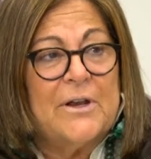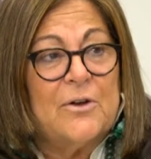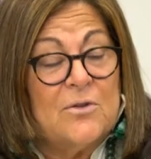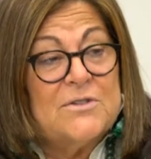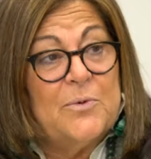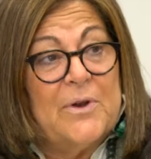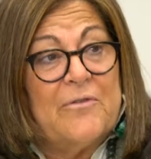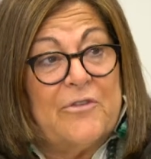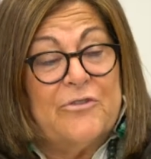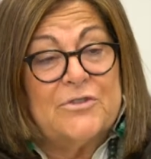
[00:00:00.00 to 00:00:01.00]
And also one
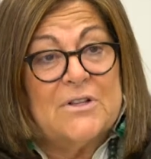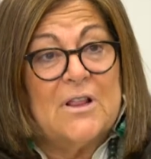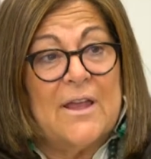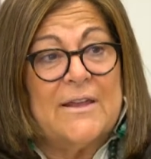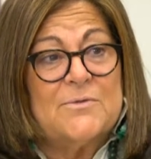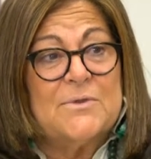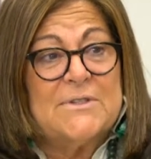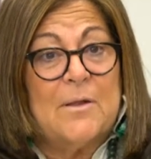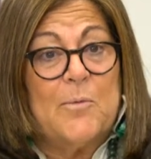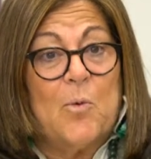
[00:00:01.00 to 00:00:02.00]
of our first clients
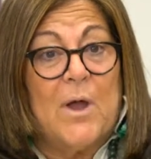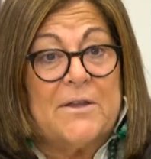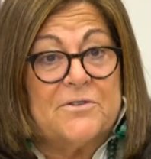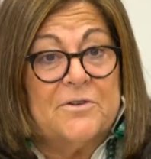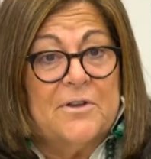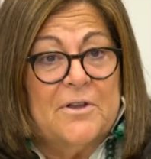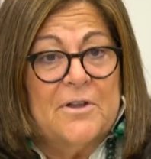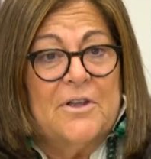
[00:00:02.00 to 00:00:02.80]
was Selma Weiser,